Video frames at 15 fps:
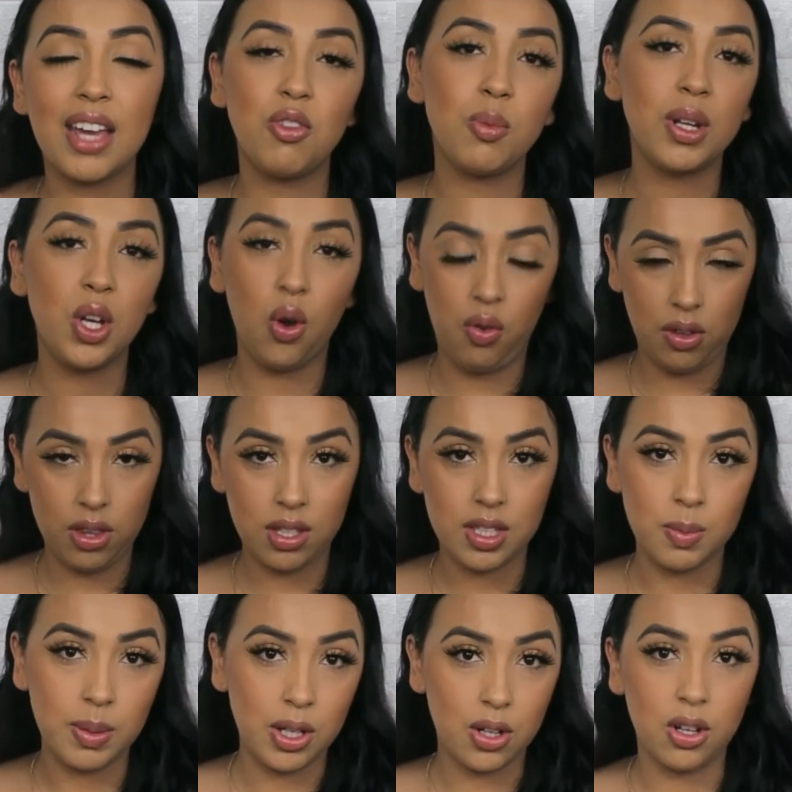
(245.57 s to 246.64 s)
everybody over the
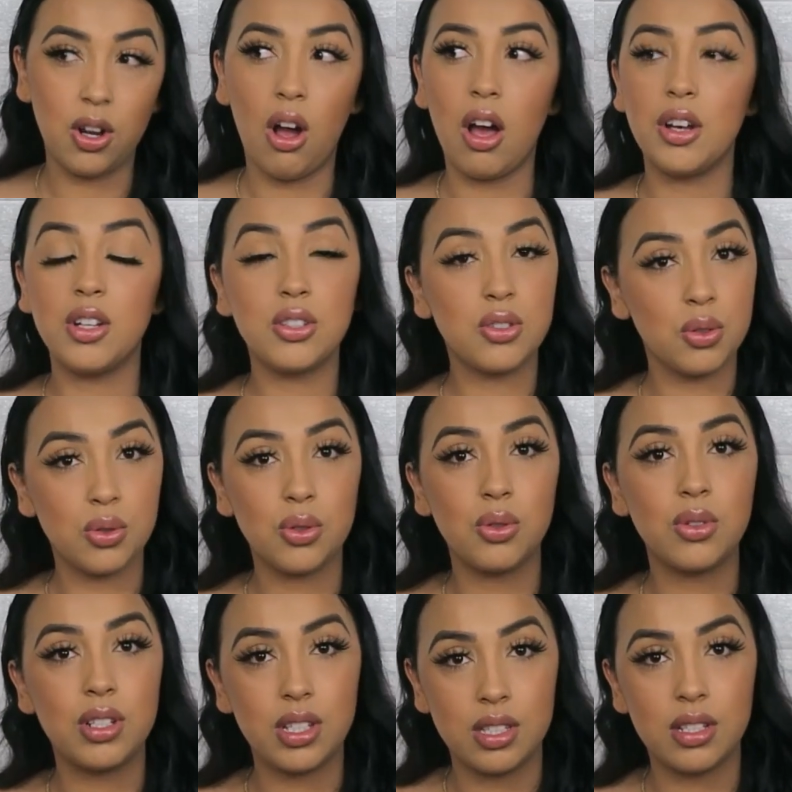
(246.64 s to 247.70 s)
speaker on social
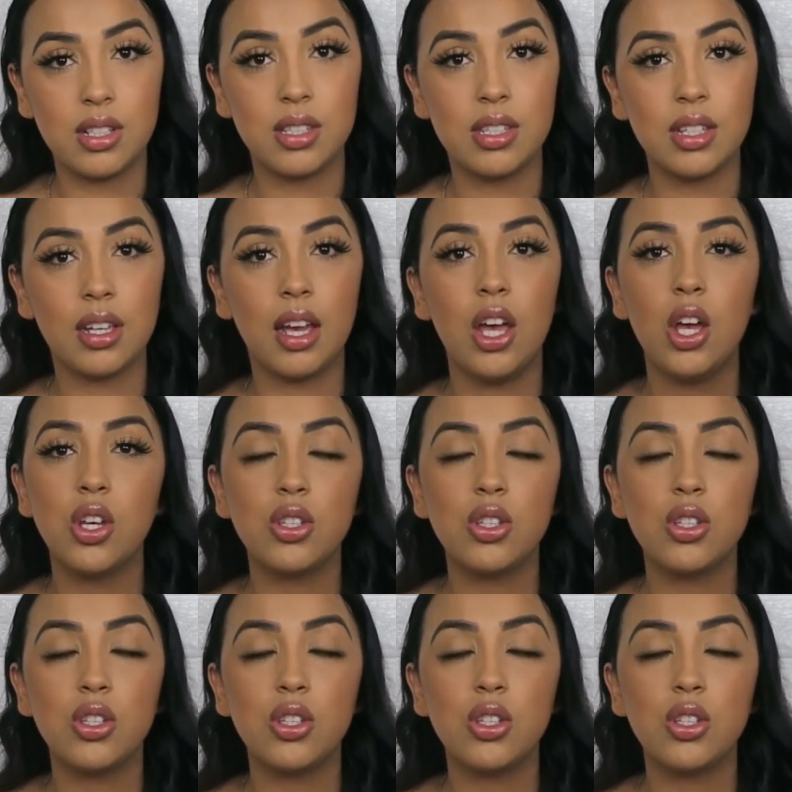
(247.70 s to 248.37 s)
distancing.